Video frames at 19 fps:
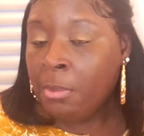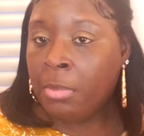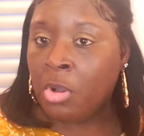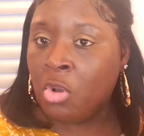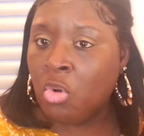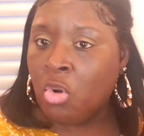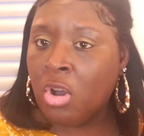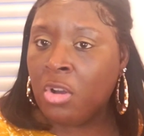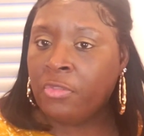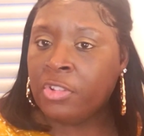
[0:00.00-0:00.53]
But
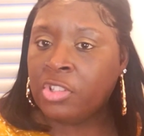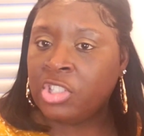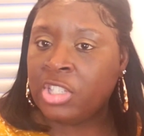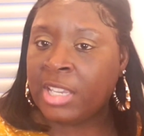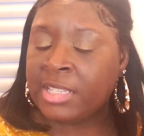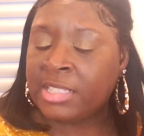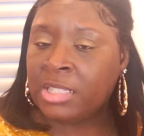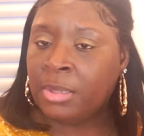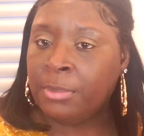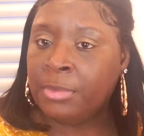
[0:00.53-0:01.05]
go over and
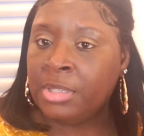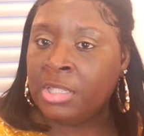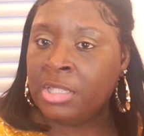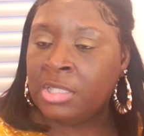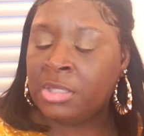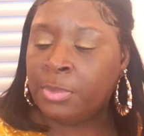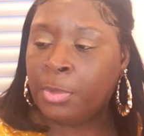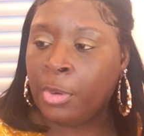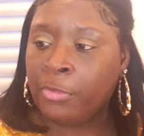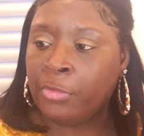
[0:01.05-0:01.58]
check some of
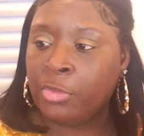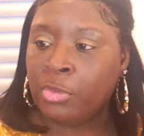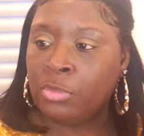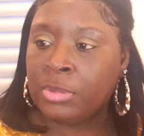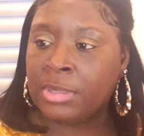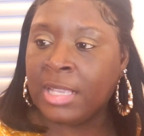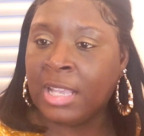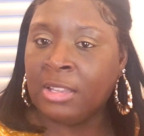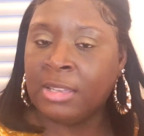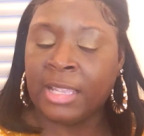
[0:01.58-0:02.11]
these
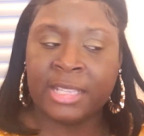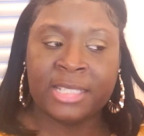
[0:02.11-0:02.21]
perfumes out.